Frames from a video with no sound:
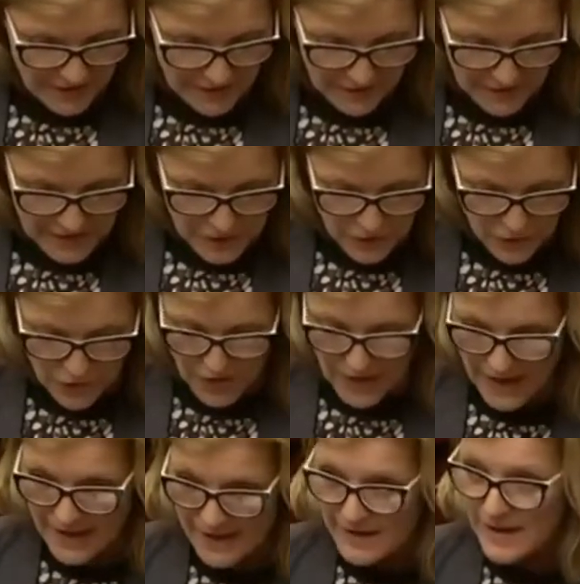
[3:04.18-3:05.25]
Gallery of
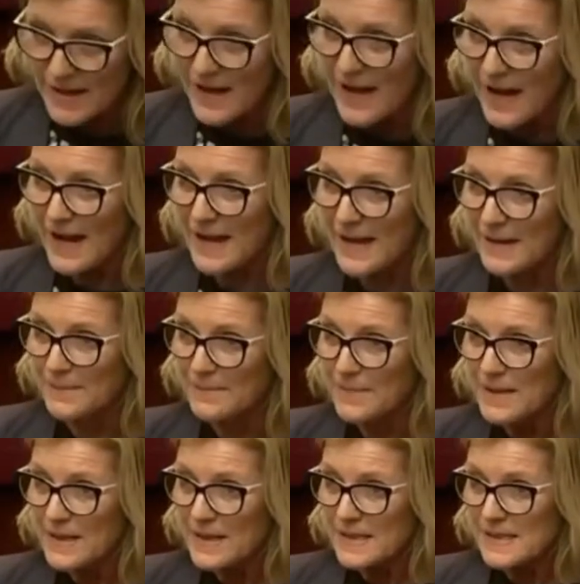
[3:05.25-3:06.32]
Victoria,
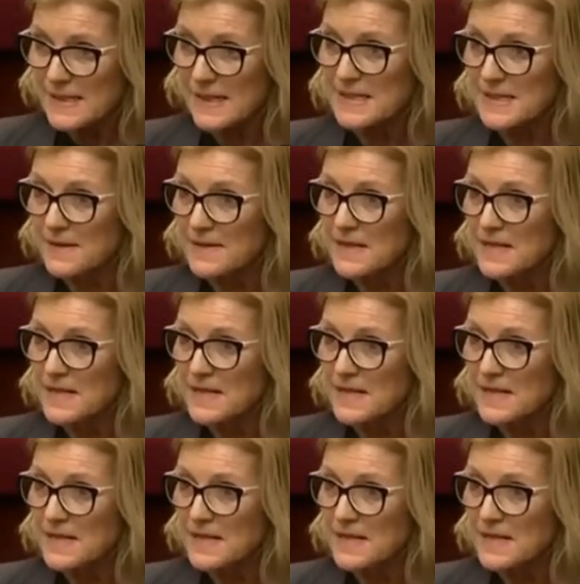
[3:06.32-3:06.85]
says